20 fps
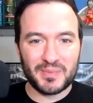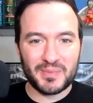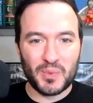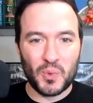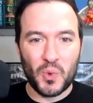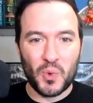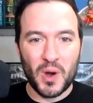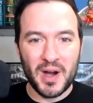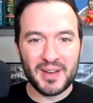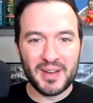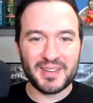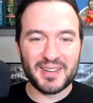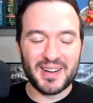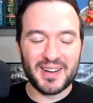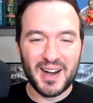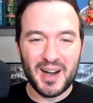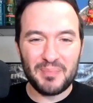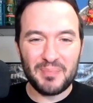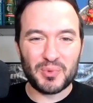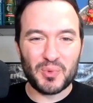What
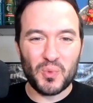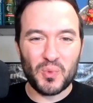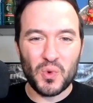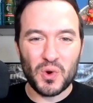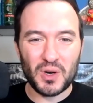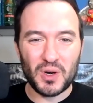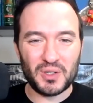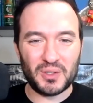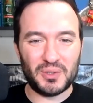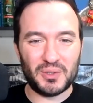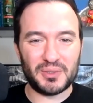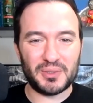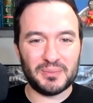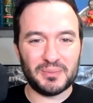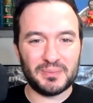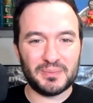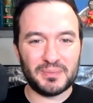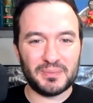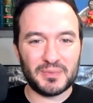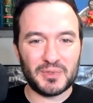up, world?
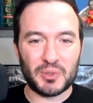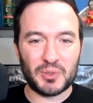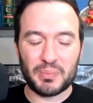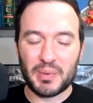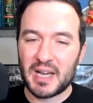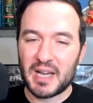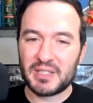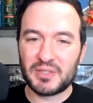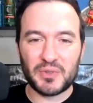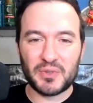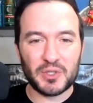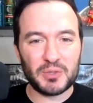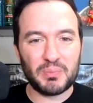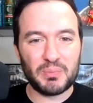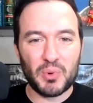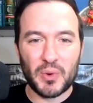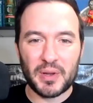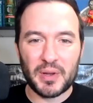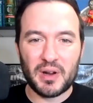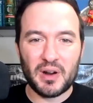It's your past first
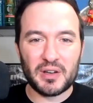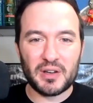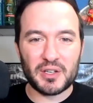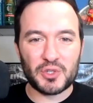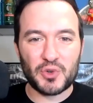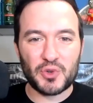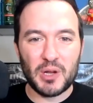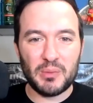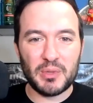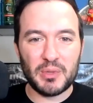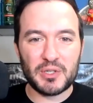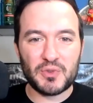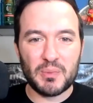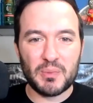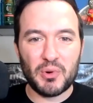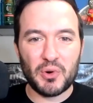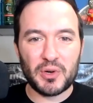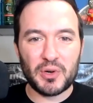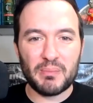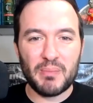point guard and Trailblazer
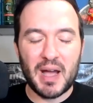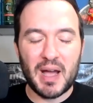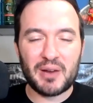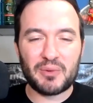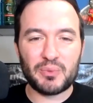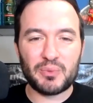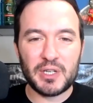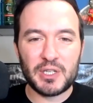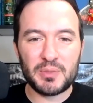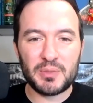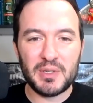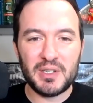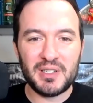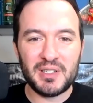reporter, Mike Richmond.